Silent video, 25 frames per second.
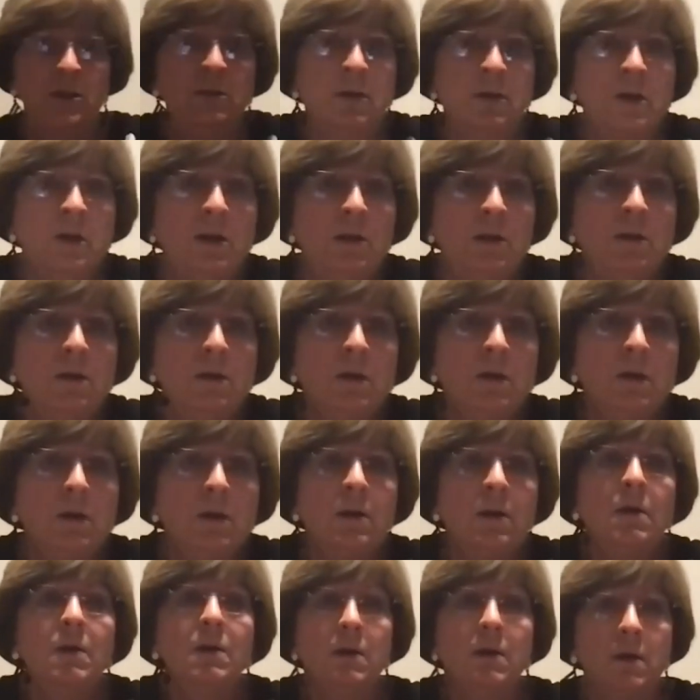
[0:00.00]
oh,
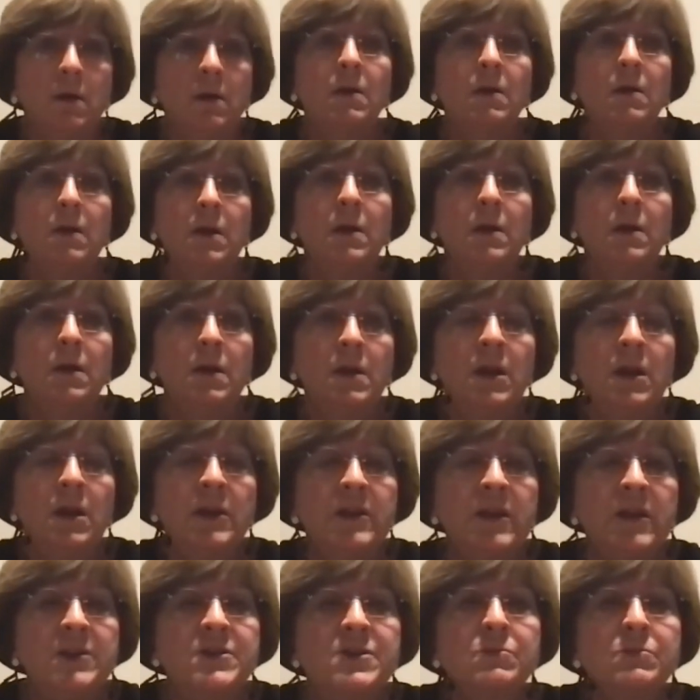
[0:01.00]
good. Deal, deal. Yeah,
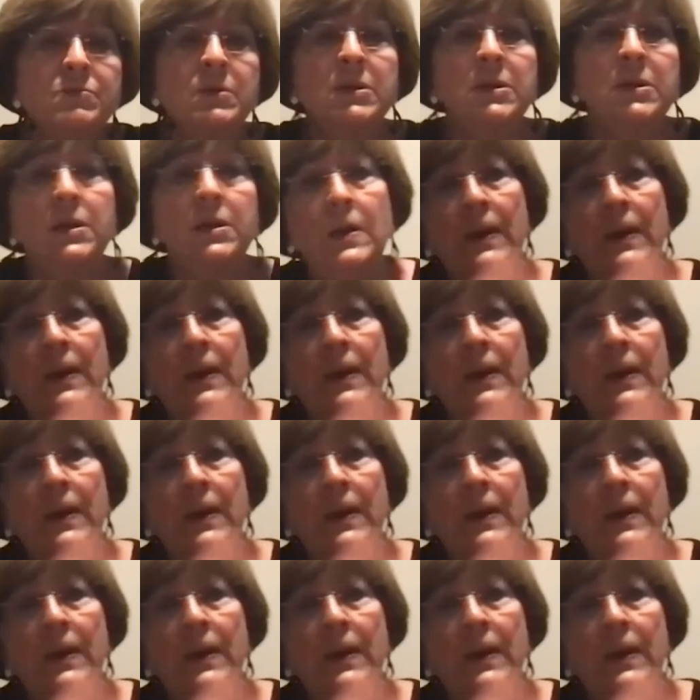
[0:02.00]
that's really